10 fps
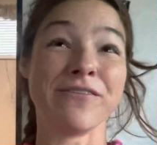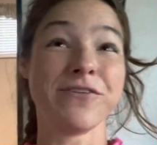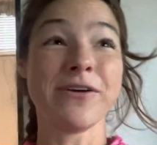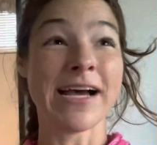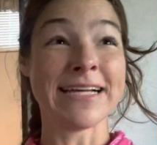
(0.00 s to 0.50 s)
if
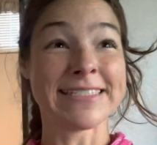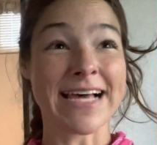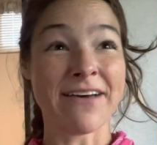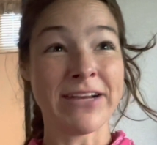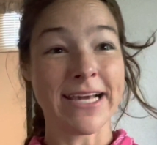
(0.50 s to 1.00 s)
you guys
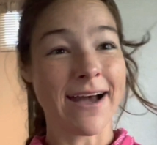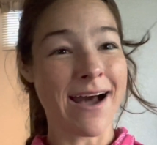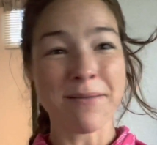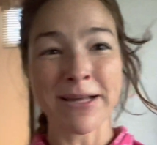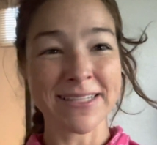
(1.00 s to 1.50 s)
have any
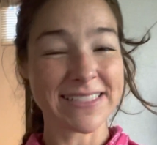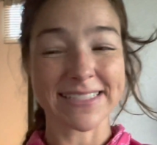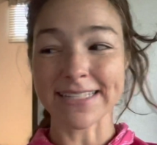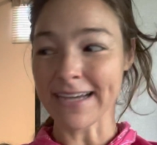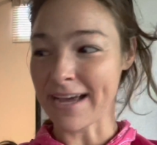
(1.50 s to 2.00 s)

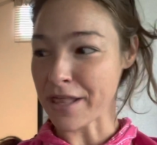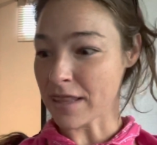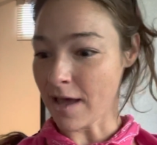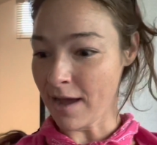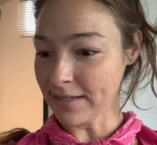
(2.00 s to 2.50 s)
comments, uh,
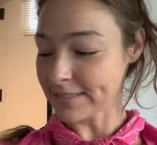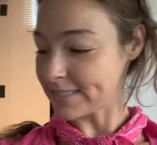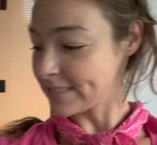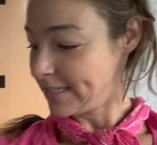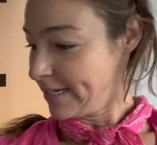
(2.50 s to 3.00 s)

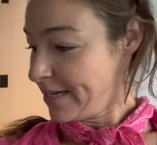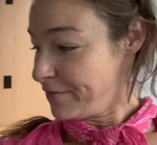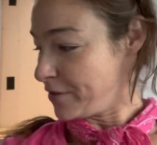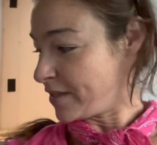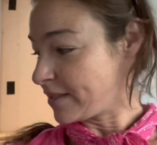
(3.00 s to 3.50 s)
thoughts, if
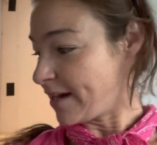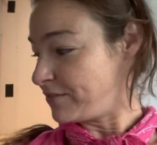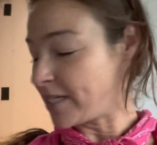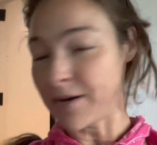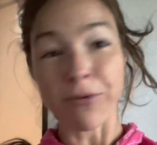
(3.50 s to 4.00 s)
you think that I've
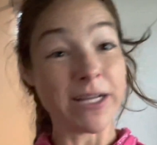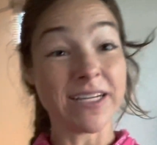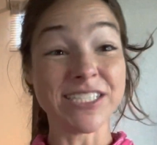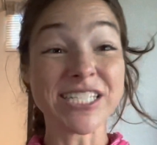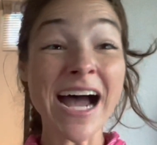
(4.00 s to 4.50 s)
done a pretty
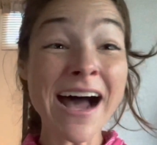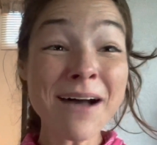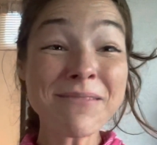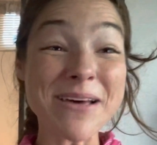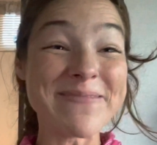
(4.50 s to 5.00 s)
good
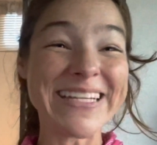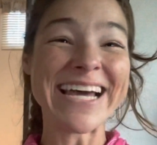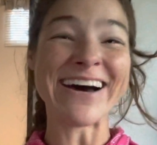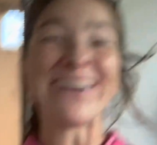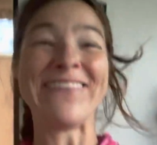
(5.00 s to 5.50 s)
job, let me
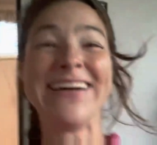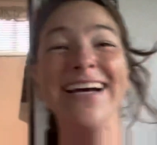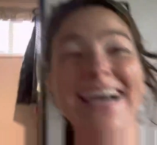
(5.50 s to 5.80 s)
know.